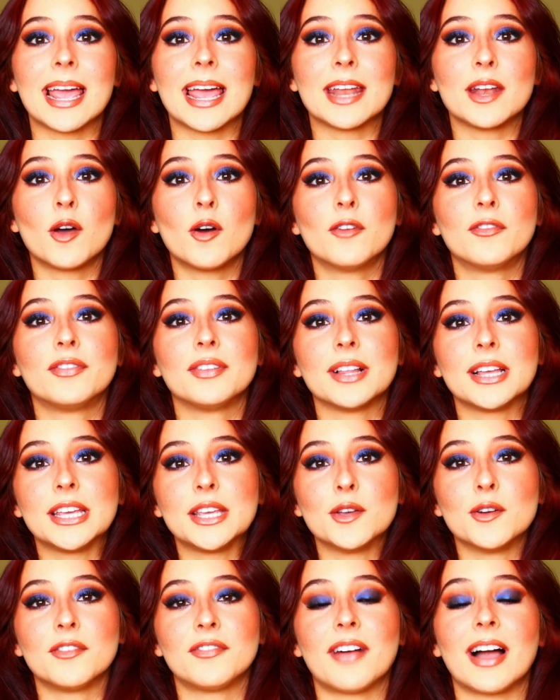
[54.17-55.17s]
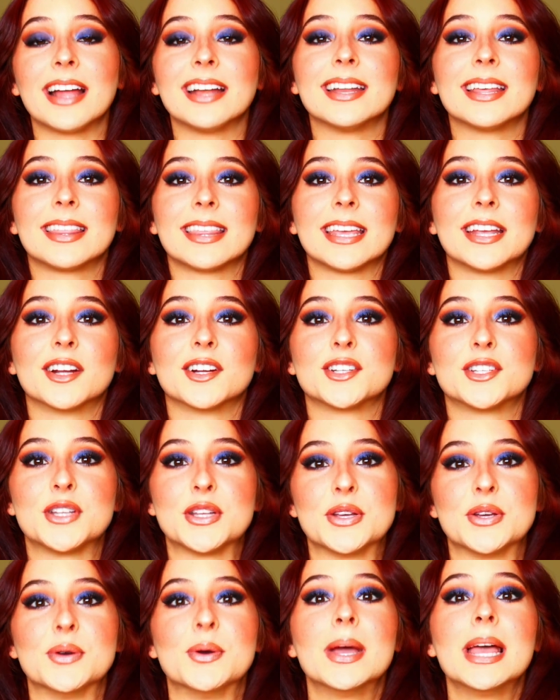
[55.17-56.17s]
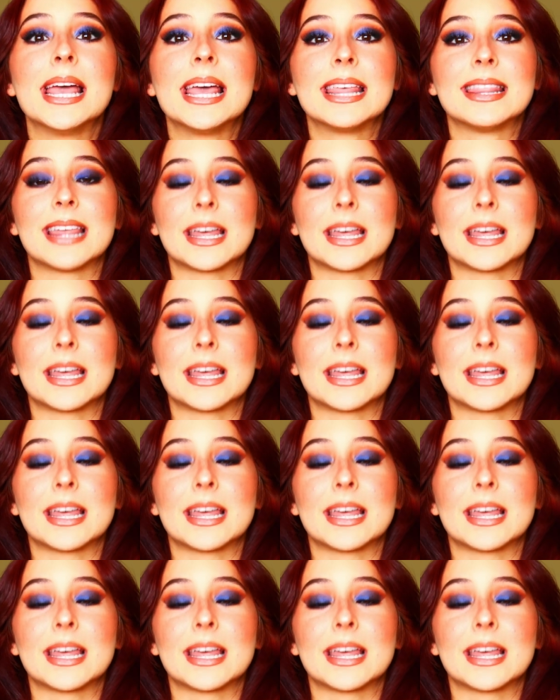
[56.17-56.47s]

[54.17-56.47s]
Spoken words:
and hopefully you'll find a thing or two